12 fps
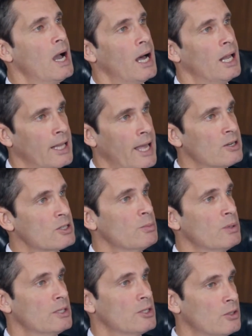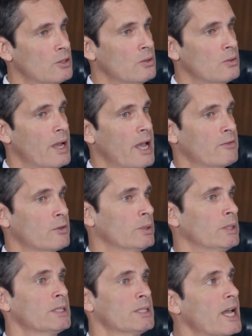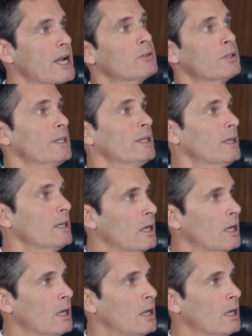allows me to have a real integrity